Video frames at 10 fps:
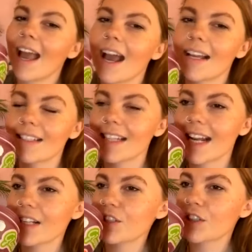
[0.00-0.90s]
And
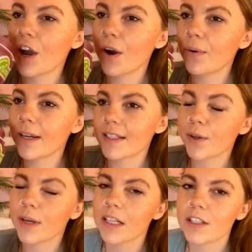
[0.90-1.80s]
today's show is
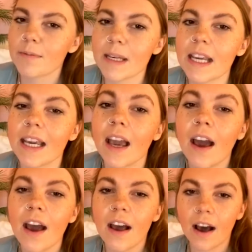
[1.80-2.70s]
going to be
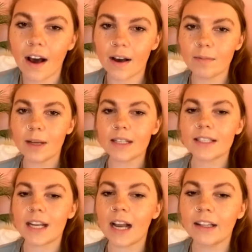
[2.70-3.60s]
um,
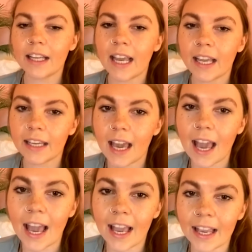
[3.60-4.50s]
styling
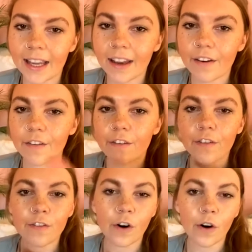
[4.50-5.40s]
a
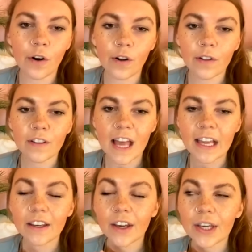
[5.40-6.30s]
full,
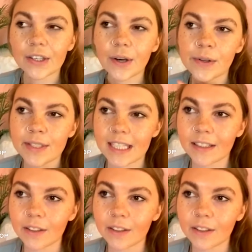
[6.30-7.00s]
like, cozy